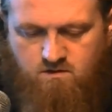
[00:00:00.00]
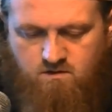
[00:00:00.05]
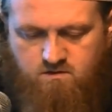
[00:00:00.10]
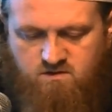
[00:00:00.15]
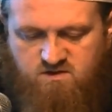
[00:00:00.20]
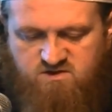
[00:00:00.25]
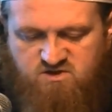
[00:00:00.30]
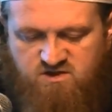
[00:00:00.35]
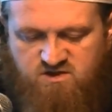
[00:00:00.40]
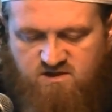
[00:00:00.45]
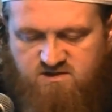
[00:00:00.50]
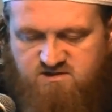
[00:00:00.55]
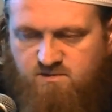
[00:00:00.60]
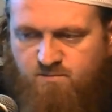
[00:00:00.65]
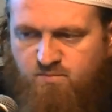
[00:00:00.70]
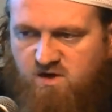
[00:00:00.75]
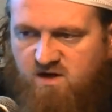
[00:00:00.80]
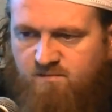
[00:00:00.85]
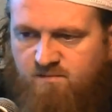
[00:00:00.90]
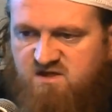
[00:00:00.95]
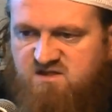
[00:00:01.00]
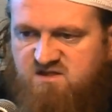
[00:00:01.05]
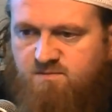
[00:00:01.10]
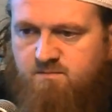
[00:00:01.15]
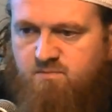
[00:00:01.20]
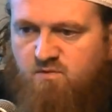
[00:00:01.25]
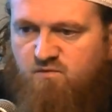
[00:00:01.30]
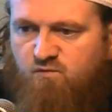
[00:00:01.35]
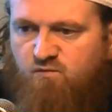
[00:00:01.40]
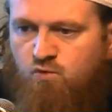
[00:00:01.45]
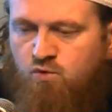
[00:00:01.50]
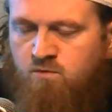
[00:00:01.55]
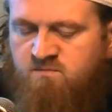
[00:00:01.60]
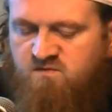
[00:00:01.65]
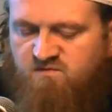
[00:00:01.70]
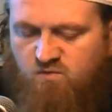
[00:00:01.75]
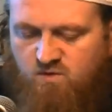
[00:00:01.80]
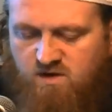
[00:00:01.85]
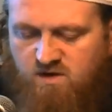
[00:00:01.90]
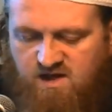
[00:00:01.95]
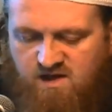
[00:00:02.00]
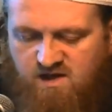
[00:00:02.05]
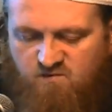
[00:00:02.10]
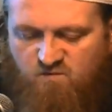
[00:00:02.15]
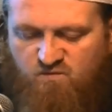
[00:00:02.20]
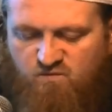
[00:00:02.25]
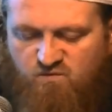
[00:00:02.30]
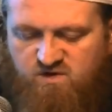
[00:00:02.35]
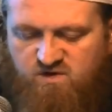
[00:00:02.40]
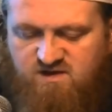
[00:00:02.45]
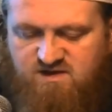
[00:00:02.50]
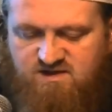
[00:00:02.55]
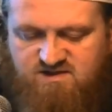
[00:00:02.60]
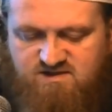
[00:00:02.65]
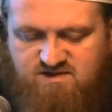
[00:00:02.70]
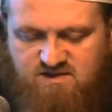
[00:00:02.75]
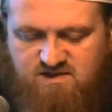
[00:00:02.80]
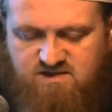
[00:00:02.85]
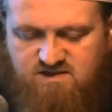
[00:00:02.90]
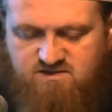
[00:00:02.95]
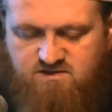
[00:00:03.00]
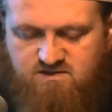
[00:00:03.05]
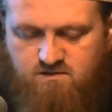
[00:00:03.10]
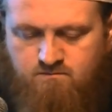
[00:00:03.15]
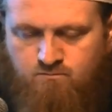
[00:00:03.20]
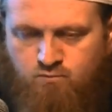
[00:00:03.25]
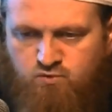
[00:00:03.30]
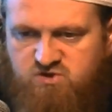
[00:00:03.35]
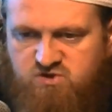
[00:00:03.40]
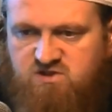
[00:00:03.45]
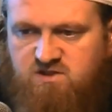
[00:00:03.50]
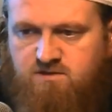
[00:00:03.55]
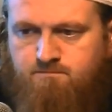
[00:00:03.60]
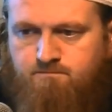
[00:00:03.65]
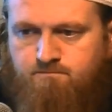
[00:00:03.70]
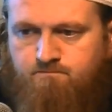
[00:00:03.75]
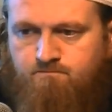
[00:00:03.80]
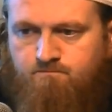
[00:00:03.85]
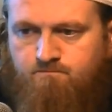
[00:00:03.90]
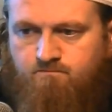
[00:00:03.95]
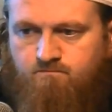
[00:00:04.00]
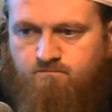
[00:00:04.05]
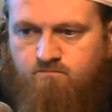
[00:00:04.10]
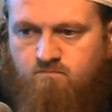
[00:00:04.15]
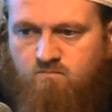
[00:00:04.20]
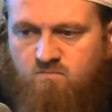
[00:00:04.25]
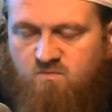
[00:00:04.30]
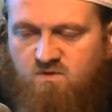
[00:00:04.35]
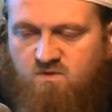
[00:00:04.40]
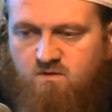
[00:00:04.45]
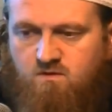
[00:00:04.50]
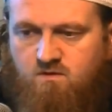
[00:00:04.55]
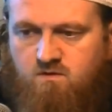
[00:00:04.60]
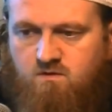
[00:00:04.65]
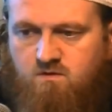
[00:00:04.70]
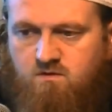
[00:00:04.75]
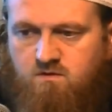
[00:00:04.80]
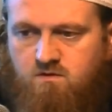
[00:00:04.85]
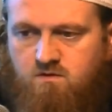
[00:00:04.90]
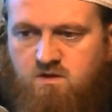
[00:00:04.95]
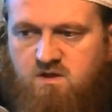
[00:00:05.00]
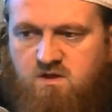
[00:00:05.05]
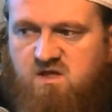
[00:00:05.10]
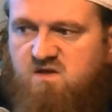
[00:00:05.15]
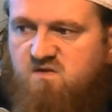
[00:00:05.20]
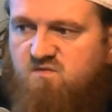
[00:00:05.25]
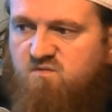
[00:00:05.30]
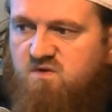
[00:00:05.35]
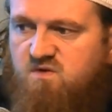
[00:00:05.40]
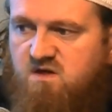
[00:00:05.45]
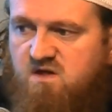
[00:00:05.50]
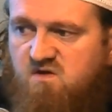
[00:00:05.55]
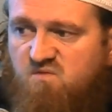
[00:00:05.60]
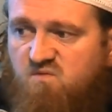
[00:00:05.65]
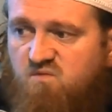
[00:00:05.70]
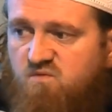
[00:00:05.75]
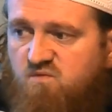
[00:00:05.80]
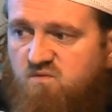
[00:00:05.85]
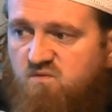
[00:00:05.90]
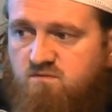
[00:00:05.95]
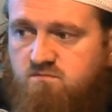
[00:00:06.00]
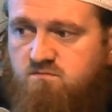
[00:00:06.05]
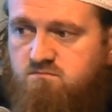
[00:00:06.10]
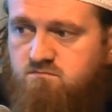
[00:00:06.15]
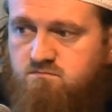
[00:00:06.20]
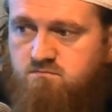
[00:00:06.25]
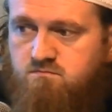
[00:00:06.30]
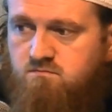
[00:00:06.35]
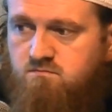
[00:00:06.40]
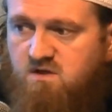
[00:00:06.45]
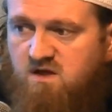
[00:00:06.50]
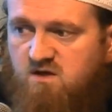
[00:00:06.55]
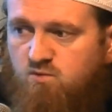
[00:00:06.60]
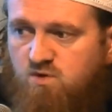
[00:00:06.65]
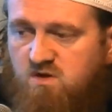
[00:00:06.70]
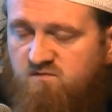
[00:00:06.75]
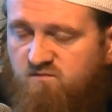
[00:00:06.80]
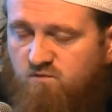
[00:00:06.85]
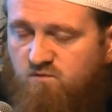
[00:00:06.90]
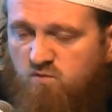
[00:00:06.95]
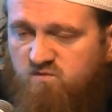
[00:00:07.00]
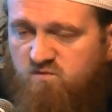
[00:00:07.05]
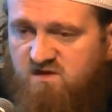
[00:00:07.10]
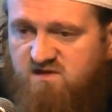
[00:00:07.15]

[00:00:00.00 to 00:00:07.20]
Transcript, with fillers: The janazah prayer must be performed for every deceased Muslim, even if they were involved